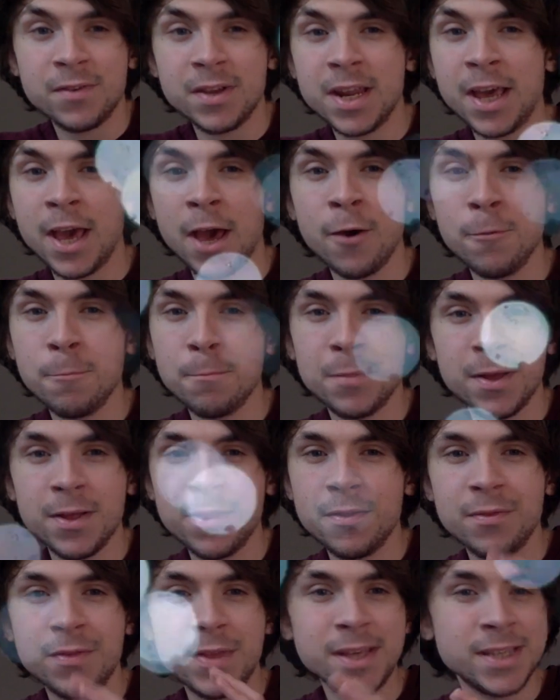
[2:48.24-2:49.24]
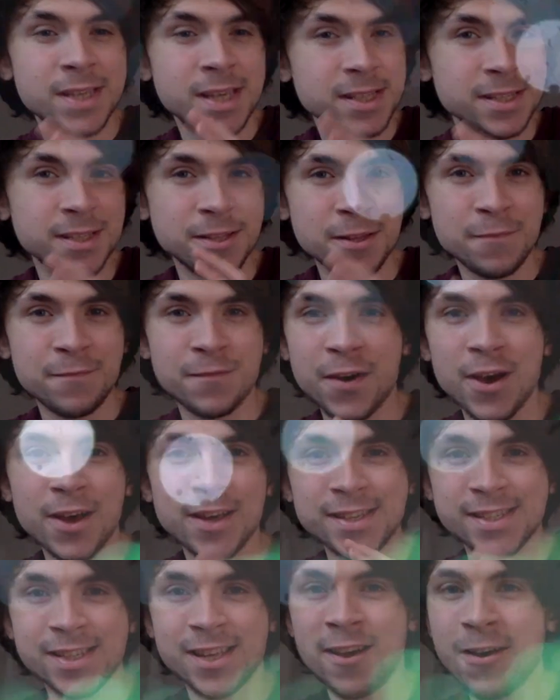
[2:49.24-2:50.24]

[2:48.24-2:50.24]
video, but this isn't the first